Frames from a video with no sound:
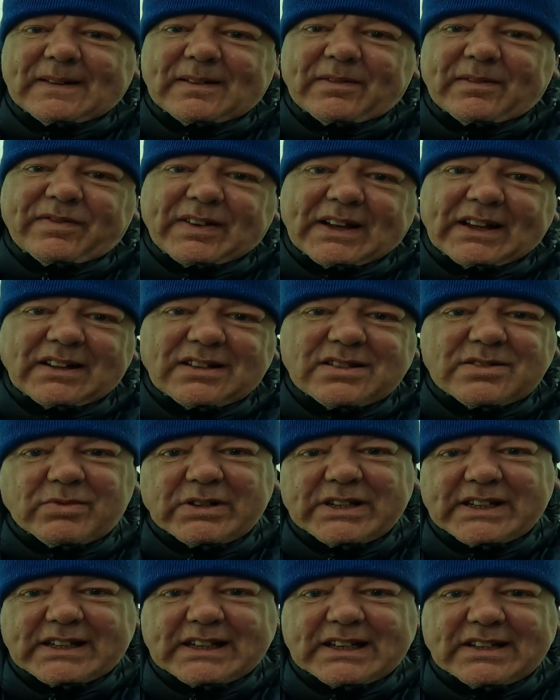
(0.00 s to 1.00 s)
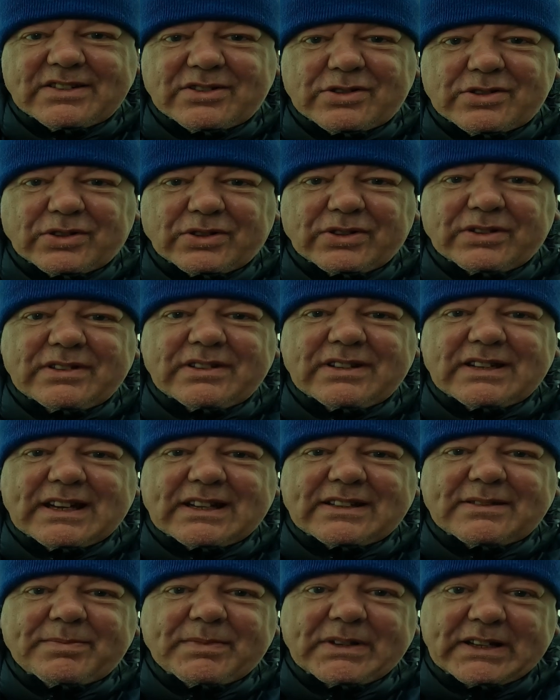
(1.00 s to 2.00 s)
fells I want to get done.
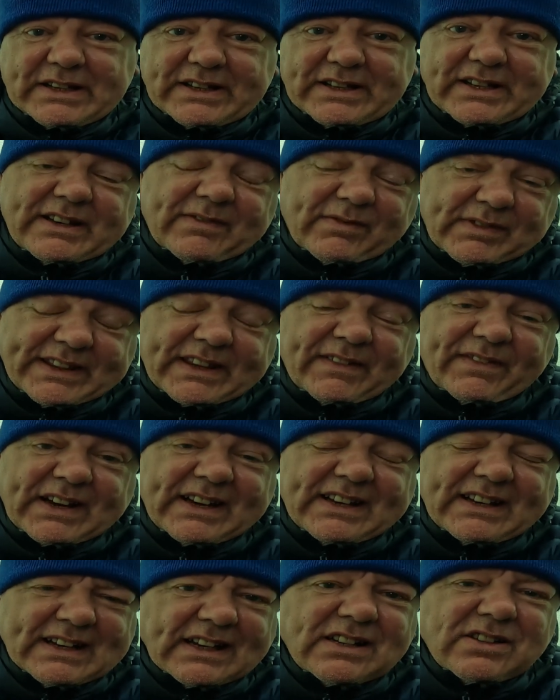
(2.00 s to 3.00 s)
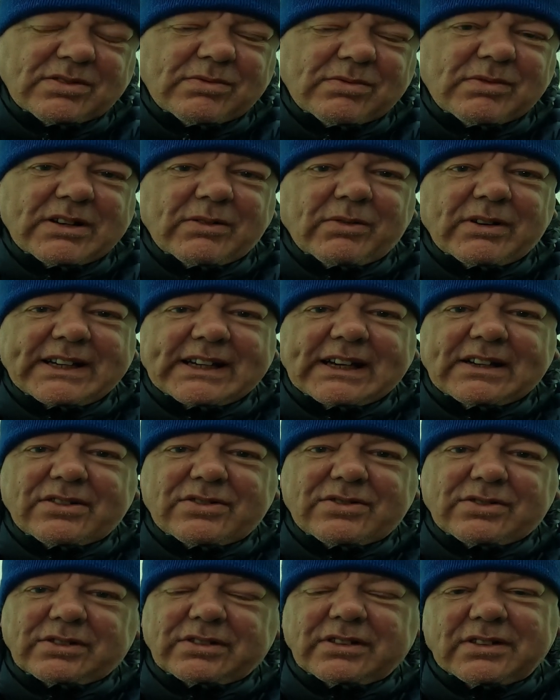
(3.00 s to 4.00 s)
I mean, the very next one I want to
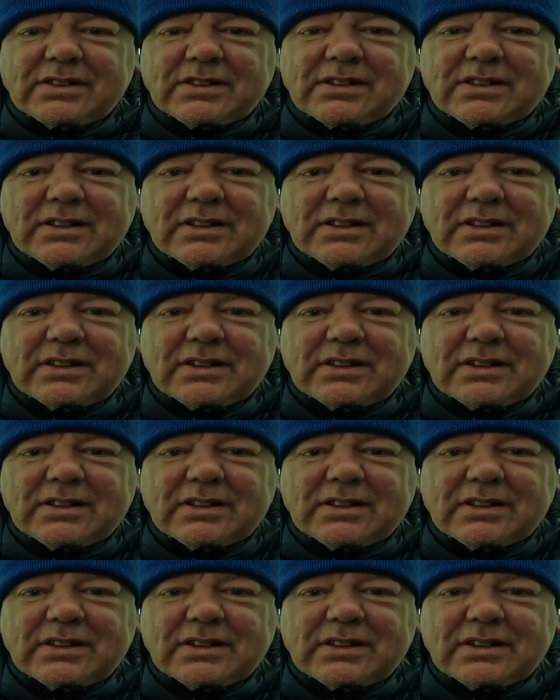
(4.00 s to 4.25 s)
get done,